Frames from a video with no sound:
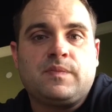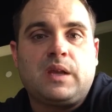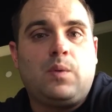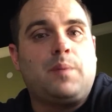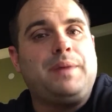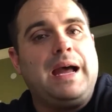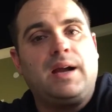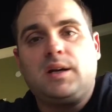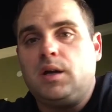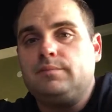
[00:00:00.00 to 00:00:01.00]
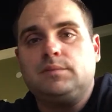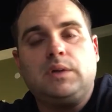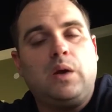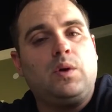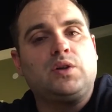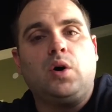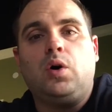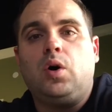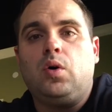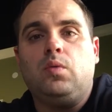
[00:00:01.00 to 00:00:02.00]
I want to pack up. I want to go
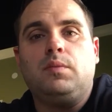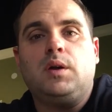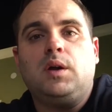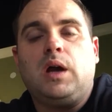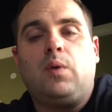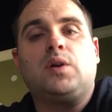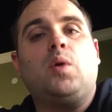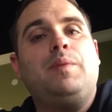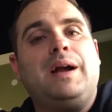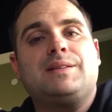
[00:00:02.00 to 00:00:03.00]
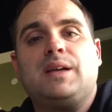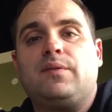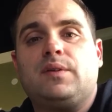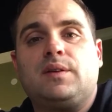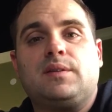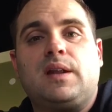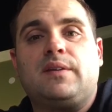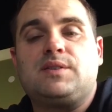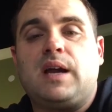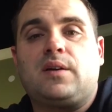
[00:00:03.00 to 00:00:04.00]
home. I want to go back to everything that
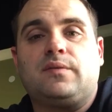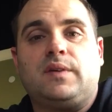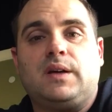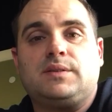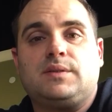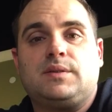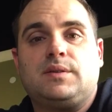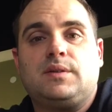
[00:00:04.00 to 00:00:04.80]
I've sacrificed.